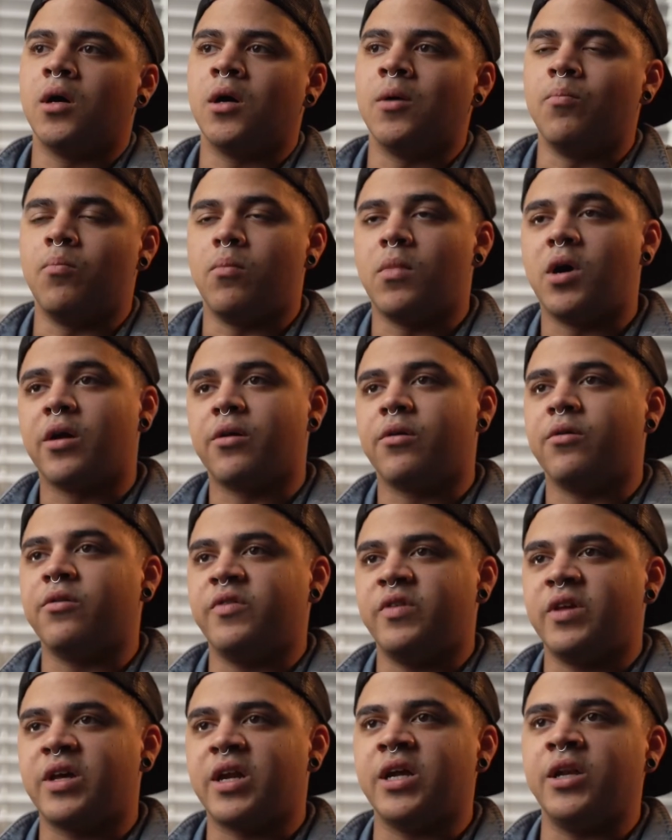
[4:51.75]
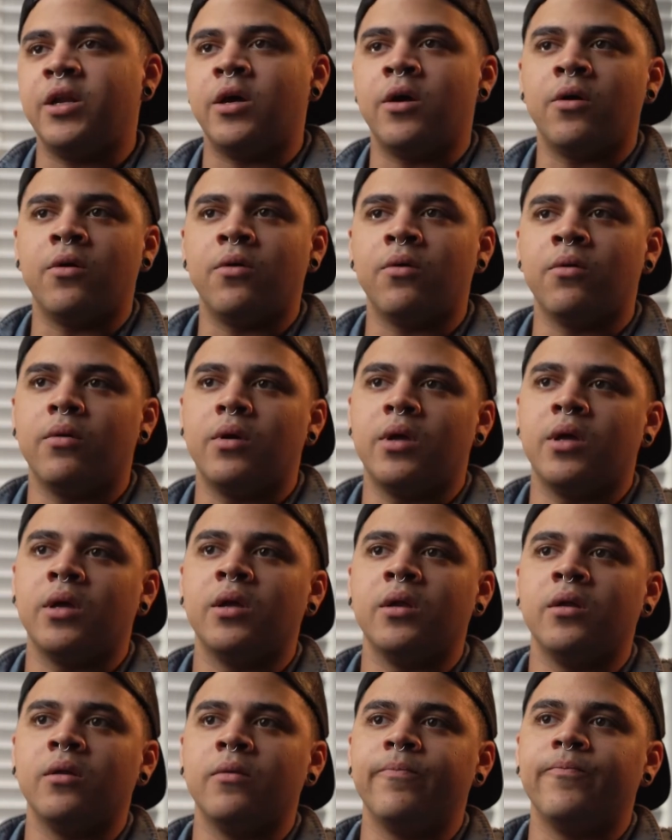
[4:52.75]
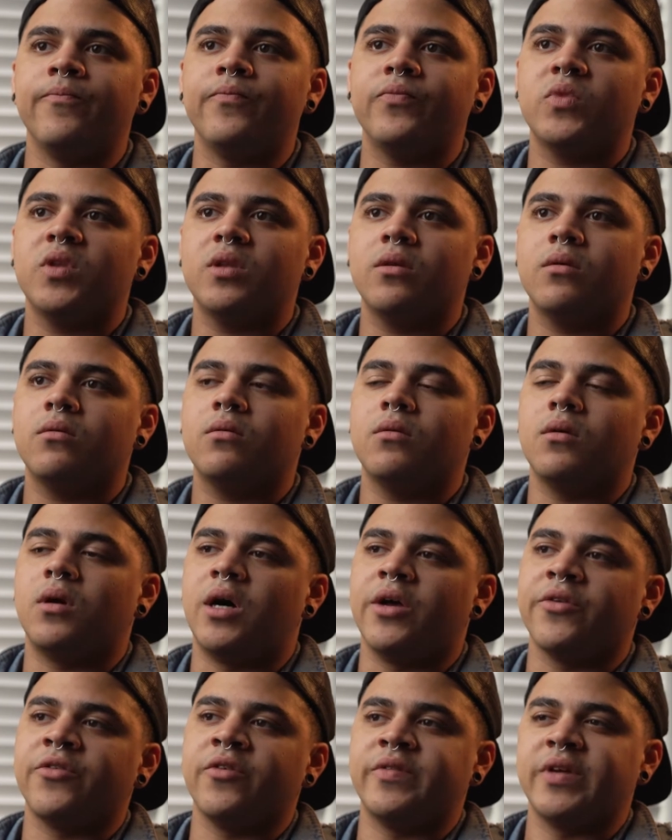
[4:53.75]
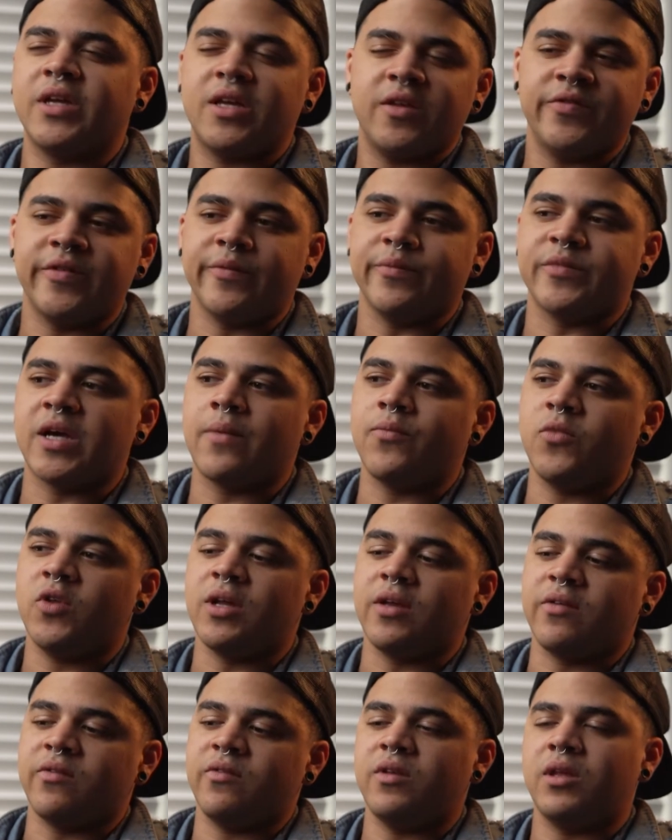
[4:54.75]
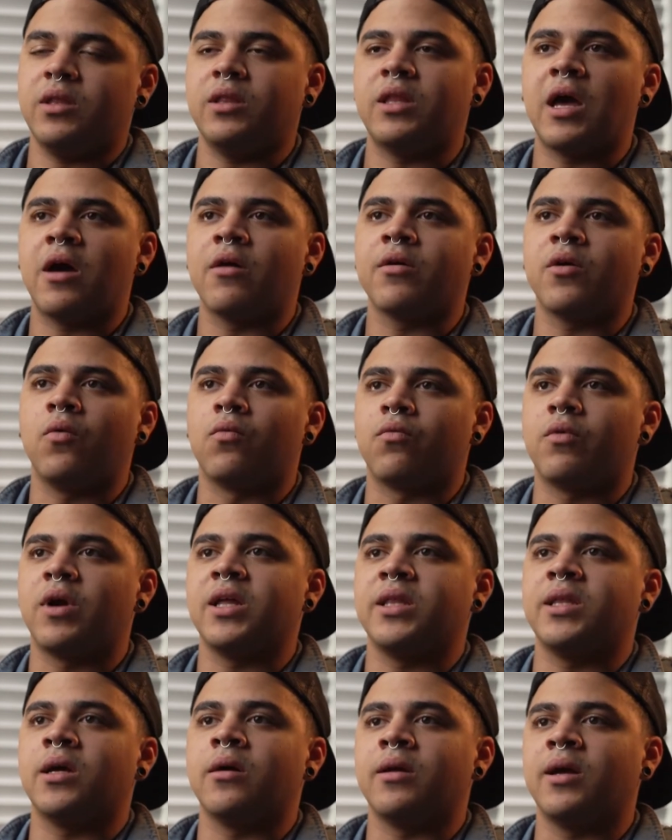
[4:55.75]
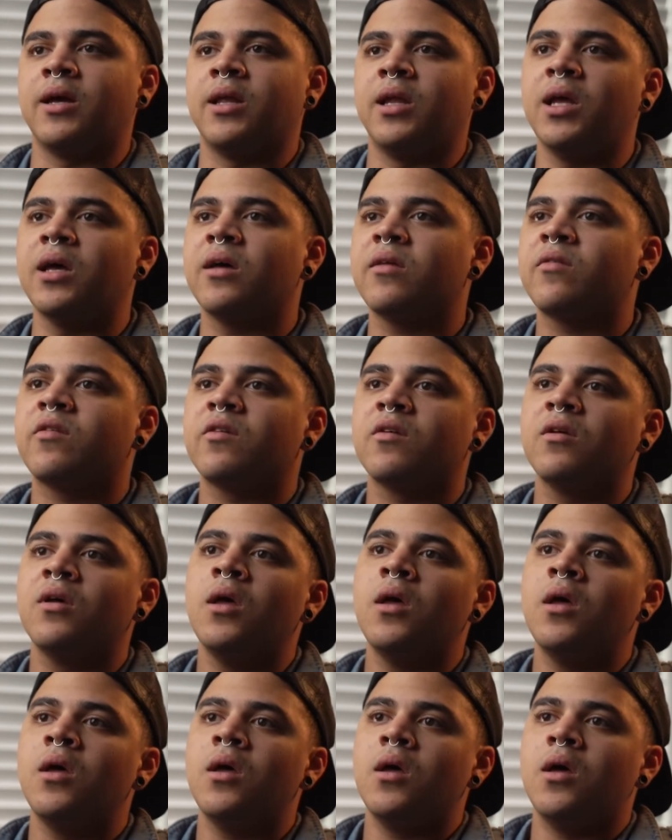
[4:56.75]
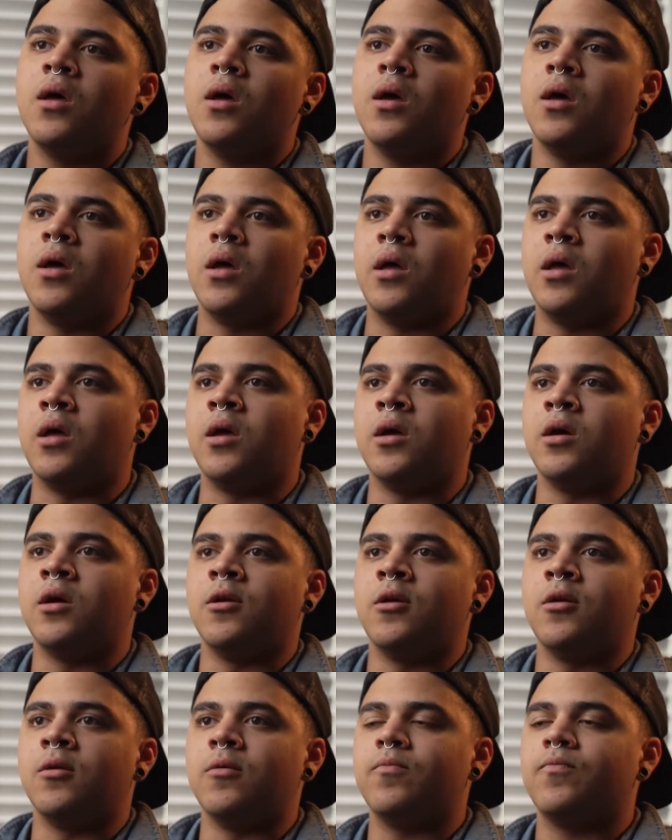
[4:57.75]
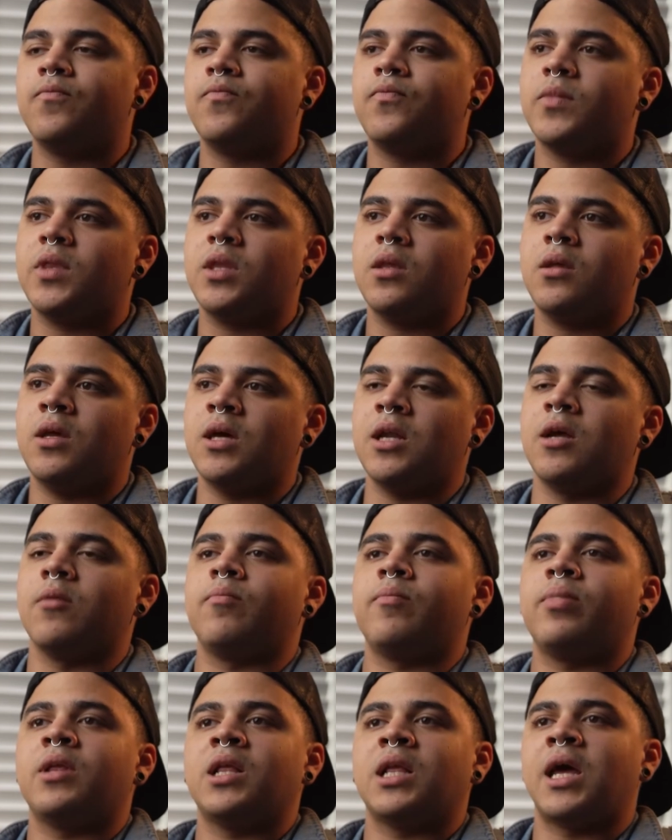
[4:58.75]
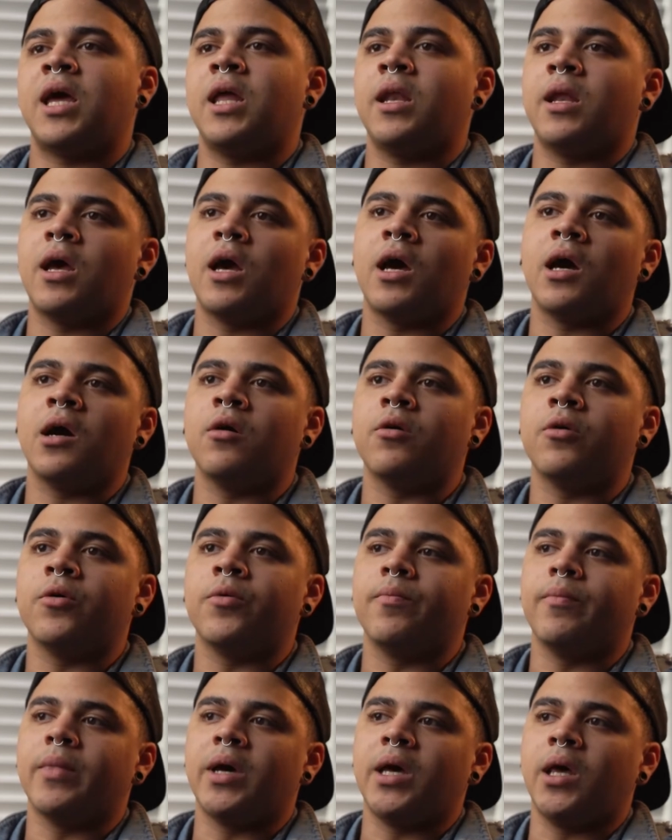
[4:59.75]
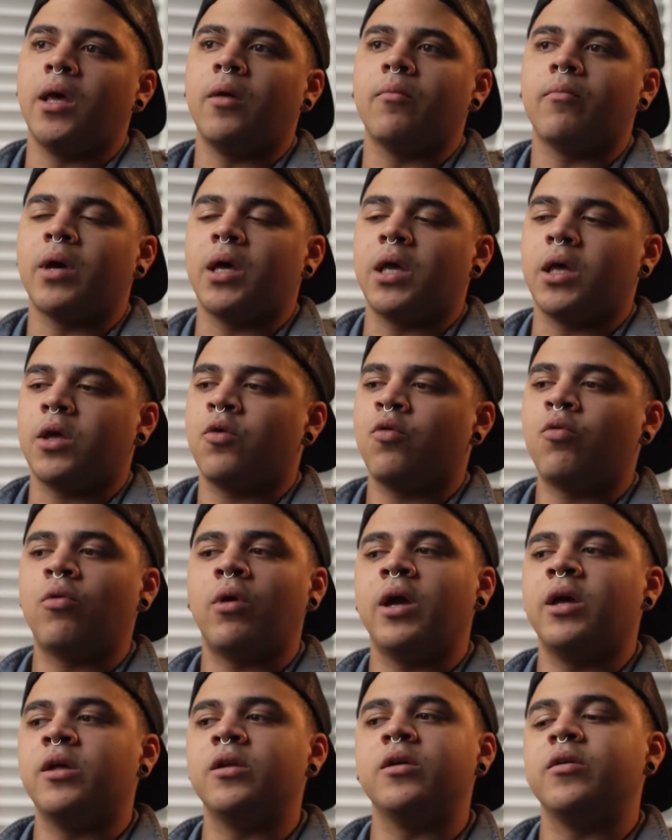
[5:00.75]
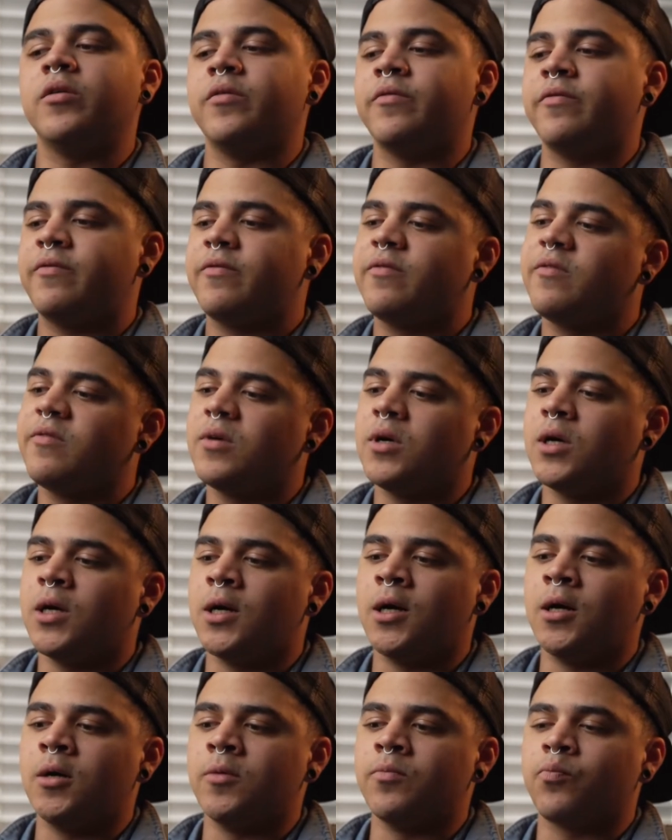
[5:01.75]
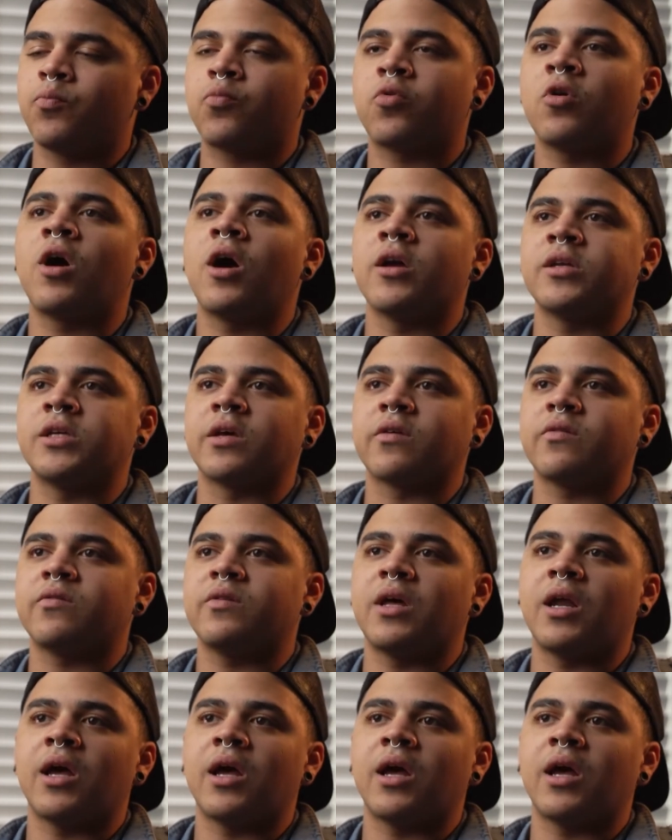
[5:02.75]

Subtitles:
models that I know, and also taking some time to sit down and write down ideas and kind of plan out my creative projects that I